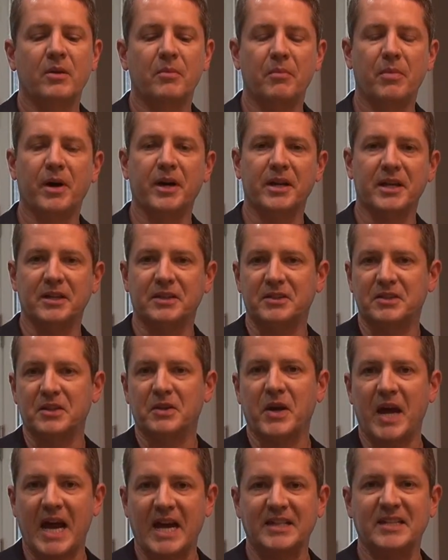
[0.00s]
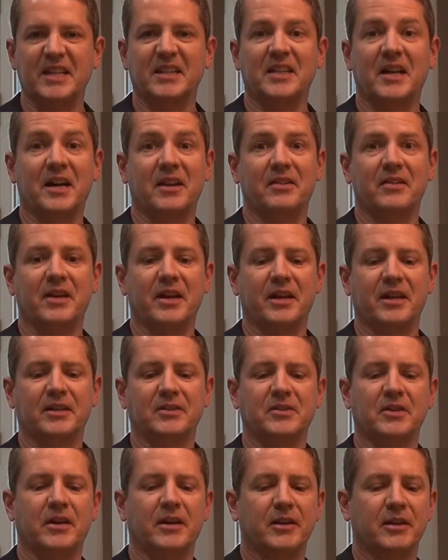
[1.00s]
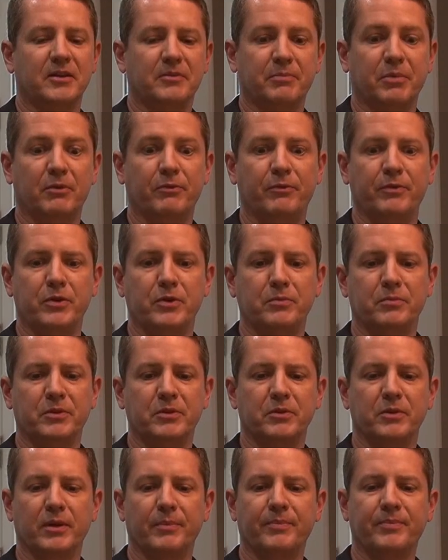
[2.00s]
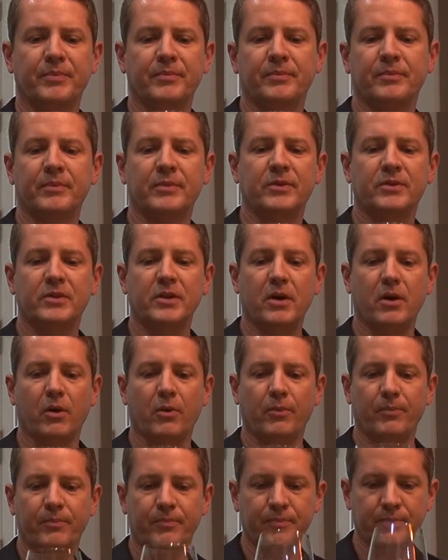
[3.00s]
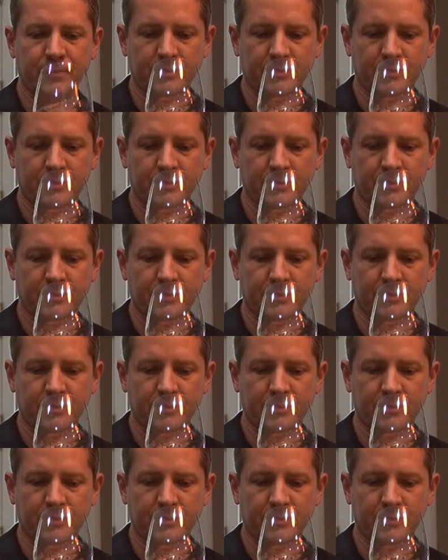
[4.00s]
but it still adds a lot of that exotic perfume to it. So,